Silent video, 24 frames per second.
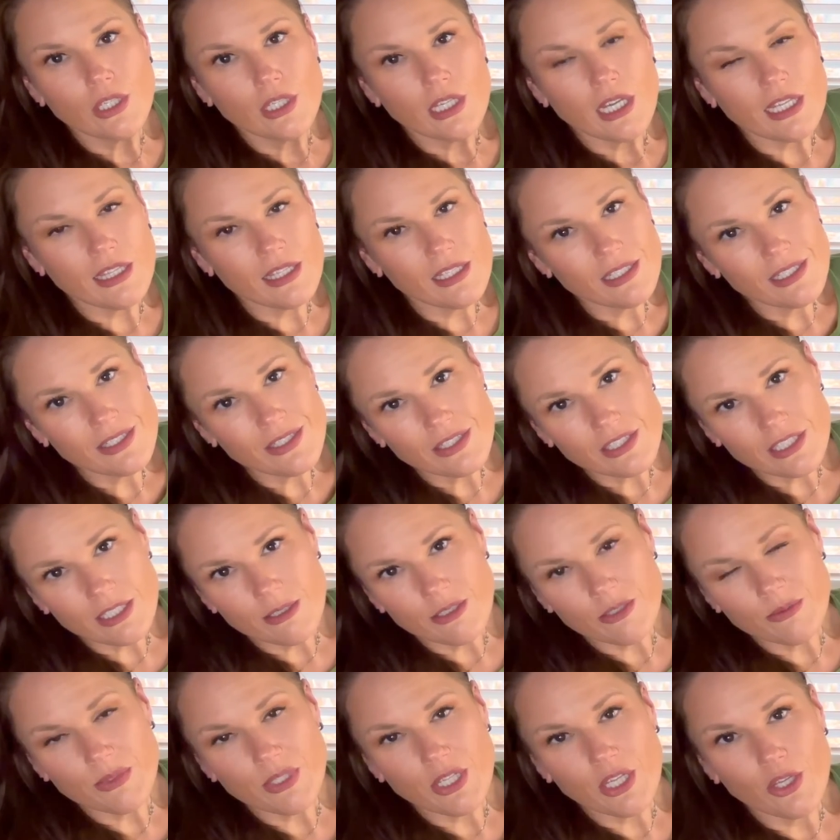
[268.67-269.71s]
And that doesn't seem
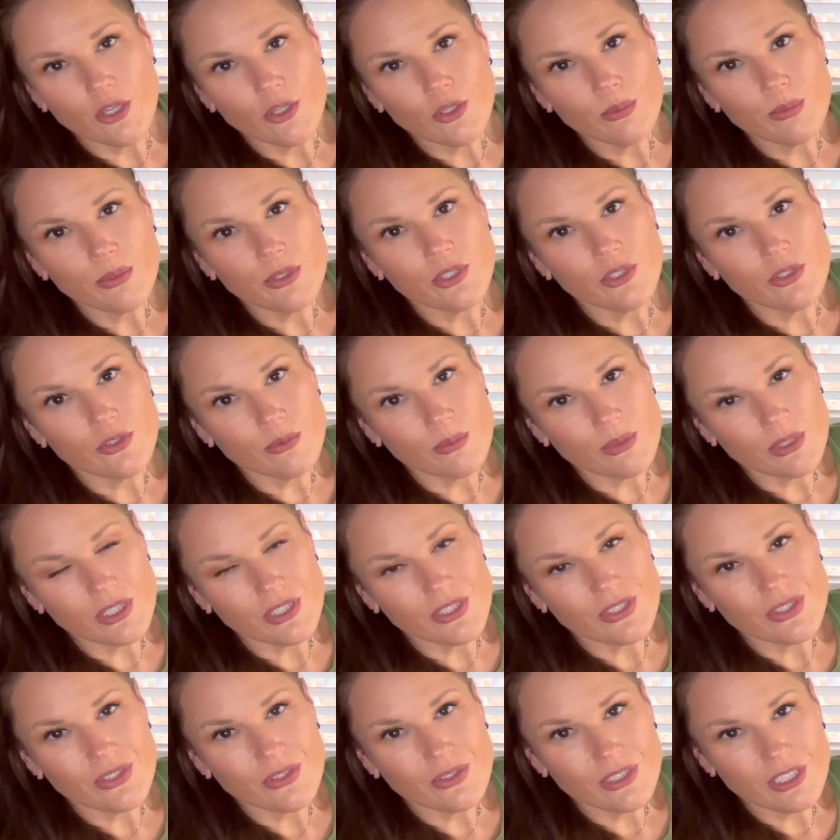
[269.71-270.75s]
to be helping you
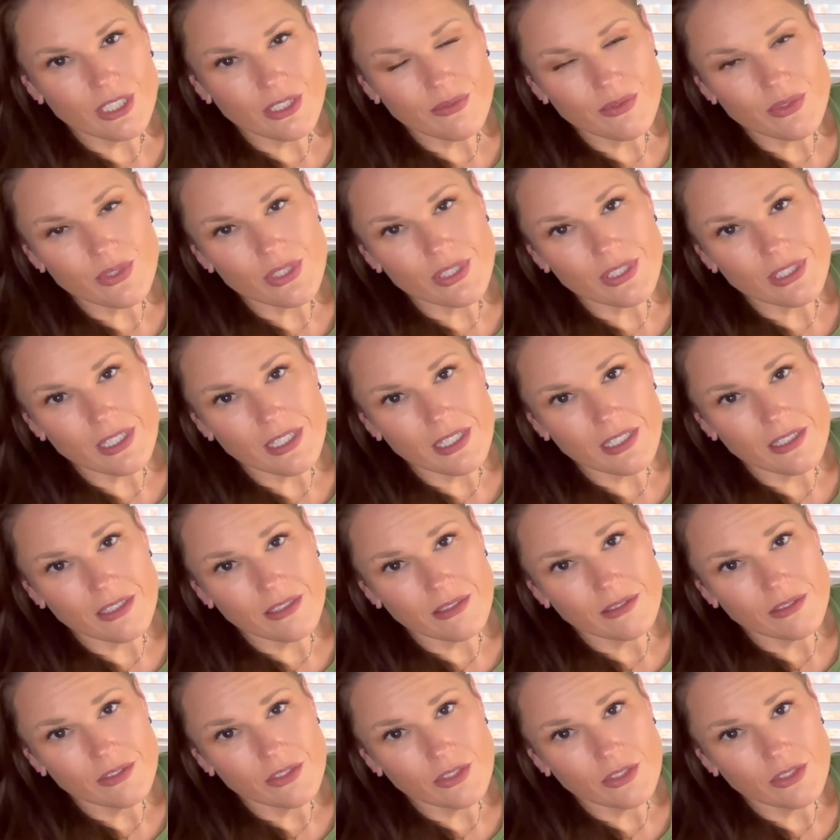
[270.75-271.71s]
because your devil's like,